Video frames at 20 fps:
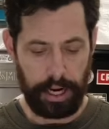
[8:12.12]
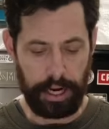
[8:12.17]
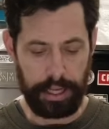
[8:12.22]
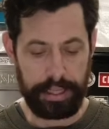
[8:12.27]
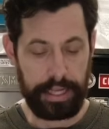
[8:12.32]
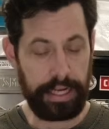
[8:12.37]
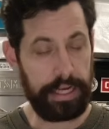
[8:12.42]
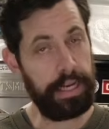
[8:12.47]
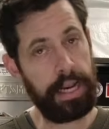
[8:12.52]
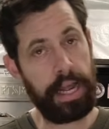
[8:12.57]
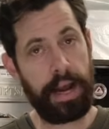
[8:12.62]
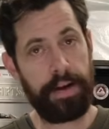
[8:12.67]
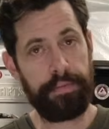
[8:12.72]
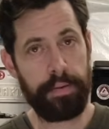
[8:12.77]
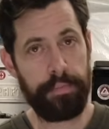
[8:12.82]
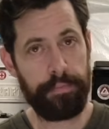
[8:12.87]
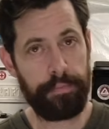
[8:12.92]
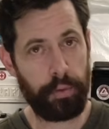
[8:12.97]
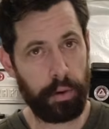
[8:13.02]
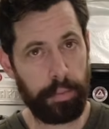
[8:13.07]
They didn't have
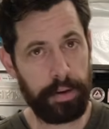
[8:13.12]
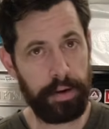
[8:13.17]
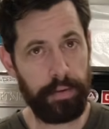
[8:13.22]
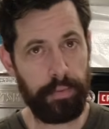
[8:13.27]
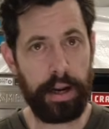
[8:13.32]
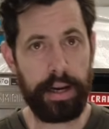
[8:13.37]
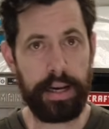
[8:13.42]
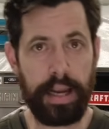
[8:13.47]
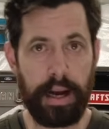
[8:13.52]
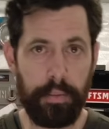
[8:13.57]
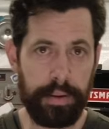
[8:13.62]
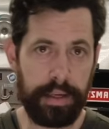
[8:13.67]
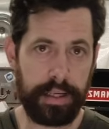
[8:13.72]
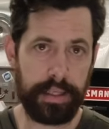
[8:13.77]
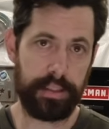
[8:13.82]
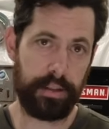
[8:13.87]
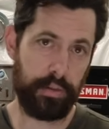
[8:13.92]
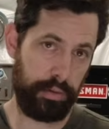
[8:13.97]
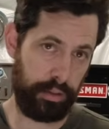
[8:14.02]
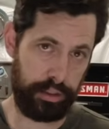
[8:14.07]
them for me right now
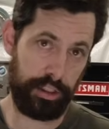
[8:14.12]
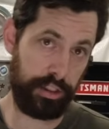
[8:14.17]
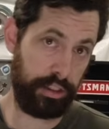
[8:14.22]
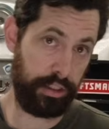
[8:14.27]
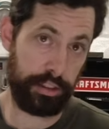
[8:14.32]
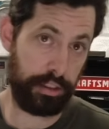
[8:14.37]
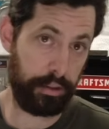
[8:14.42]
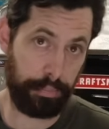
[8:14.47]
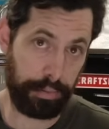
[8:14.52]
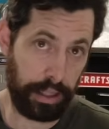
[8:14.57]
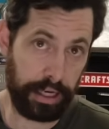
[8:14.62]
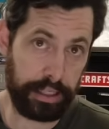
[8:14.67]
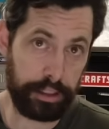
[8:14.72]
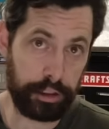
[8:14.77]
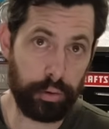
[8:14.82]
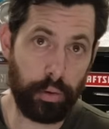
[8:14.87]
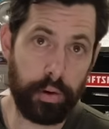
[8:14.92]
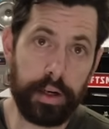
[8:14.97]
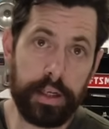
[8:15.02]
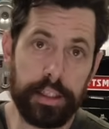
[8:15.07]
because there was just a supply
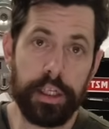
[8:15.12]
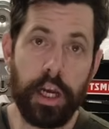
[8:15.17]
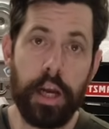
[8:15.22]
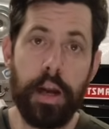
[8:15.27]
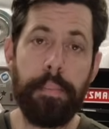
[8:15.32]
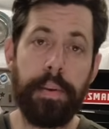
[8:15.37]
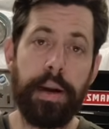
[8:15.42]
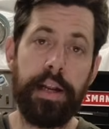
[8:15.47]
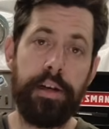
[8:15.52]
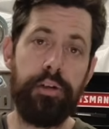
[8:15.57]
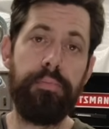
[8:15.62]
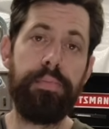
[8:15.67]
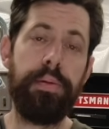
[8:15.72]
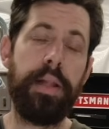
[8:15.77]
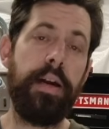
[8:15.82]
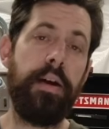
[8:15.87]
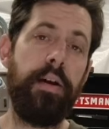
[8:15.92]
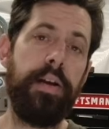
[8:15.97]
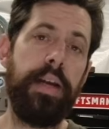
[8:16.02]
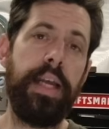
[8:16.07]
shortage, but I do plan on